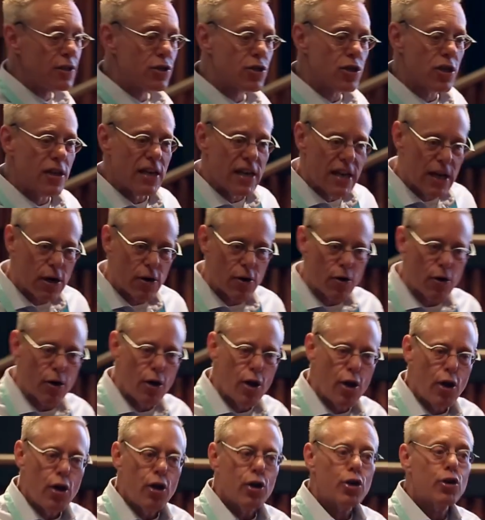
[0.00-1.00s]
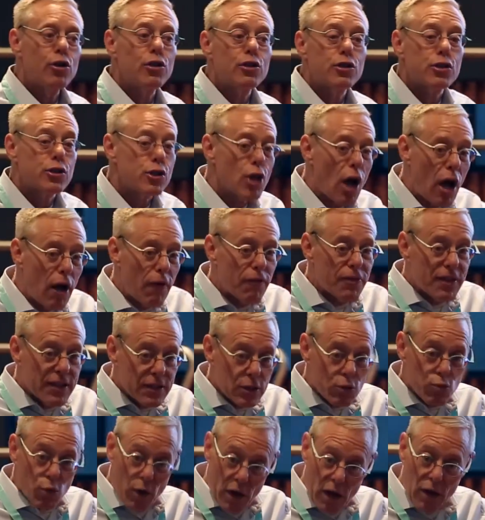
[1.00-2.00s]
engineer could solve
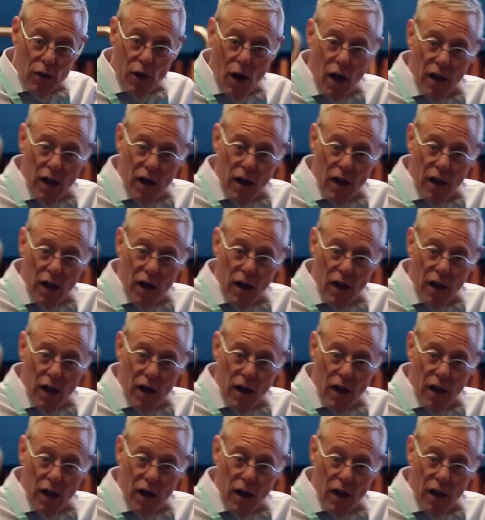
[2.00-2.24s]
this, what I'll